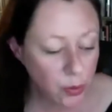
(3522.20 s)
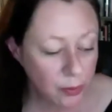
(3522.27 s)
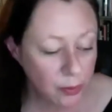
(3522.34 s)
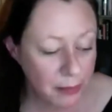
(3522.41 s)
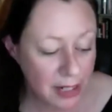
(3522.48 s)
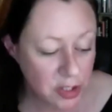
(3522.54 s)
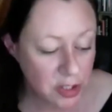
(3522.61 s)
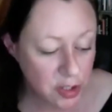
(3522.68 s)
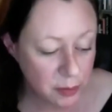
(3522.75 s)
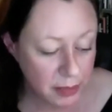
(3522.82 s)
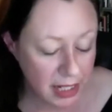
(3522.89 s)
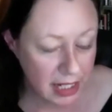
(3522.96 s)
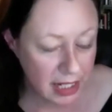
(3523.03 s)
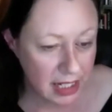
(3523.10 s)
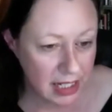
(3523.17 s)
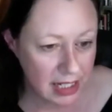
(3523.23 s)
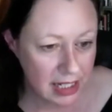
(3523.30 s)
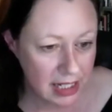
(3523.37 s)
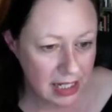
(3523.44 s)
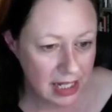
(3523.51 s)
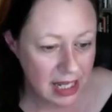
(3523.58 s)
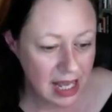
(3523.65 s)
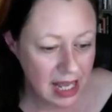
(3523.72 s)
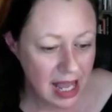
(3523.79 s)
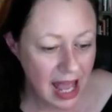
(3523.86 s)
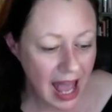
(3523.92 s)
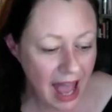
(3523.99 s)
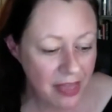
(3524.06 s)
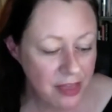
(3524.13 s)
know who you are meant to be,
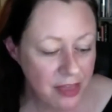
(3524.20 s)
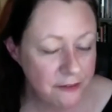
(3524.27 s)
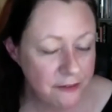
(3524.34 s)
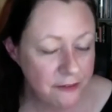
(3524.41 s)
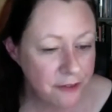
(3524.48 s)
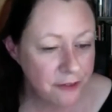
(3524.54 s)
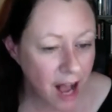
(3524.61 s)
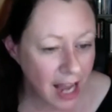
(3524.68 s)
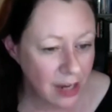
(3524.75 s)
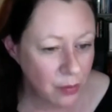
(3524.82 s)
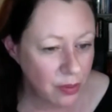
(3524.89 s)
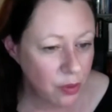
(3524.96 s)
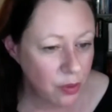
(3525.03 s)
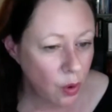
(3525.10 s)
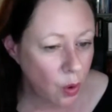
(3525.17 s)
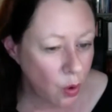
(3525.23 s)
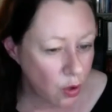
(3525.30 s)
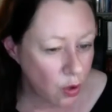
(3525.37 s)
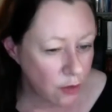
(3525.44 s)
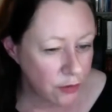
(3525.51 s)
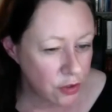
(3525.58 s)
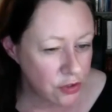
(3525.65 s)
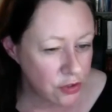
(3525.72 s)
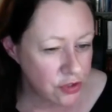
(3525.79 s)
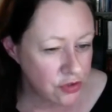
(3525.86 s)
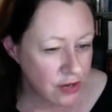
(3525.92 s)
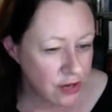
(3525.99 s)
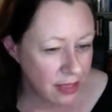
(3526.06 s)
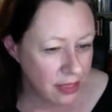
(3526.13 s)
and then fight with all of
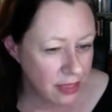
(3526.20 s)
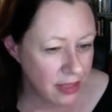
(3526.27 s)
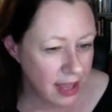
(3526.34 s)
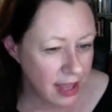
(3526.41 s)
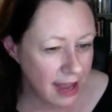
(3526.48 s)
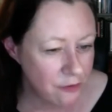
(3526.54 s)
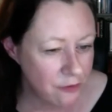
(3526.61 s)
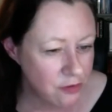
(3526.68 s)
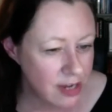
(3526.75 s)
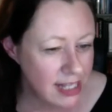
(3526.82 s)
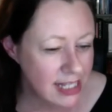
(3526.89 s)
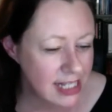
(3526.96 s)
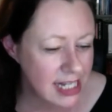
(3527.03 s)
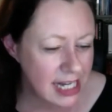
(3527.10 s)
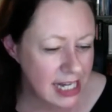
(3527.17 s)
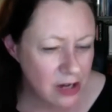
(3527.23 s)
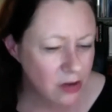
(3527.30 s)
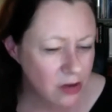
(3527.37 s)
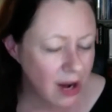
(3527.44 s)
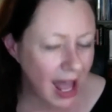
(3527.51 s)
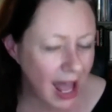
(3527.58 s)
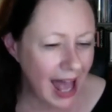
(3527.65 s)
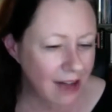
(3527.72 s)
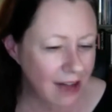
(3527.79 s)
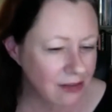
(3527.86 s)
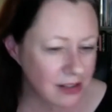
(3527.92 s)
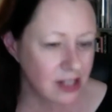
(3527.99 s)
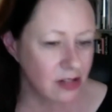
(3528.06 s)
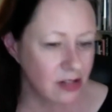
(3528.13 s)
your strength, every single
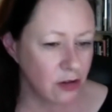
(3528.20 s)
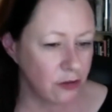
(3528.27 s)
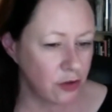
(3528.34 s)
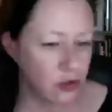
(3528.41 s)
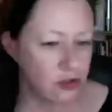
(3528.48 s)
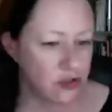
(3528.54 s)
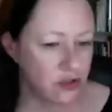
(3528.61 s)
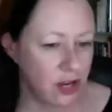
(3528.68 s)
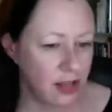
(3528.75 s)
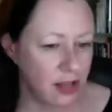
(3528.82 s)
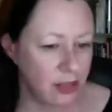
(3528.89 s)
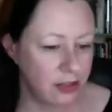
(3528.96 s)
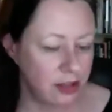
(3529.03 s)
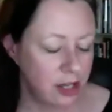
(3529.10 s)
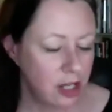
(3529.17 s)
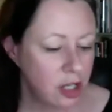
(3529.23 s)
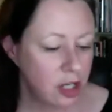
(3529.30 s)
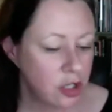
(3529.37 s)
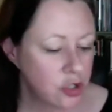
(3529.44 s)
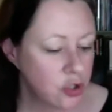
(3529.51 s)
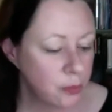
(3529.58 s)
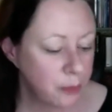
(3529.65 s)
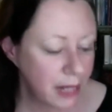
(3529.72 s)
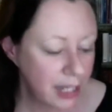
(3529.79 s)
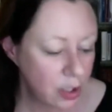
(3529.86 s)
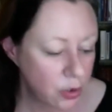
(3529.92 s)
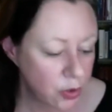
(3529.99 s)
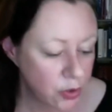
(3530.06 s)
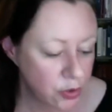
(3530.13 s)
ounce of your strength to
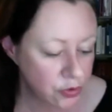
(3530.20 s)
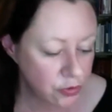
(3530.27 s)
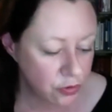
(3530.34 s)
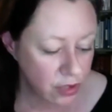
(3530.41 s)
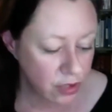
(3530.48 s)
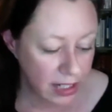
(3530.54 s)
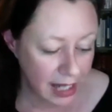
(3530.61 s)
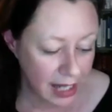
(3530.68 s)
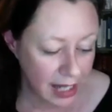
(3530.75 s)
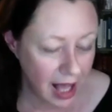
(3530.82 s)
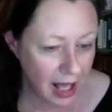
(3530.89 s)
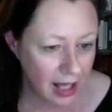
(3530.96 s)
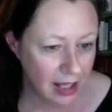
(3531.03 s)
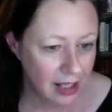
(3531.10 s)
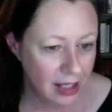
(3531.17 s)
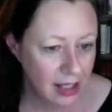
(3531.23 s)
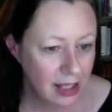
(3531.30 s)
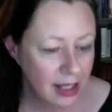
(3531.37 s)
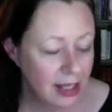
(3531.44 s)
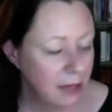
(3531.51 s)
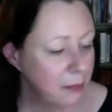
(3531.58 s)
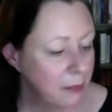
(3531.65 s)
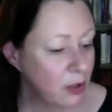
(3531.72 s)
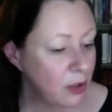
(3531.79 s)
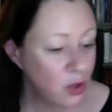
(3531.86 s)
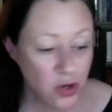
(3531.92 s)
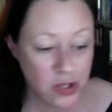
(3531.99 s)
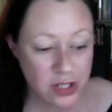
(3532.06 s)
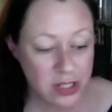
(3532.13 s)
be who you truly are.
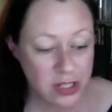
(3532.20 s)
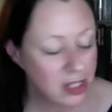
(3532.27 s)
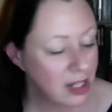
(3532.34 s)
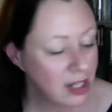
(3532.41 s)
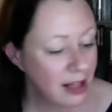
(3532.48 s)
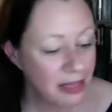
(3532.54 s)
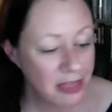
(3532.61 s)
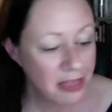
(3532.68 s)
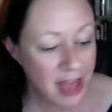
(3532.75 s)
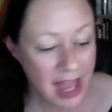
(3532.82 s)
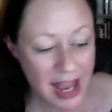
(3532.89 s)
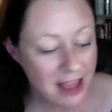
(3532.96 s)
Because that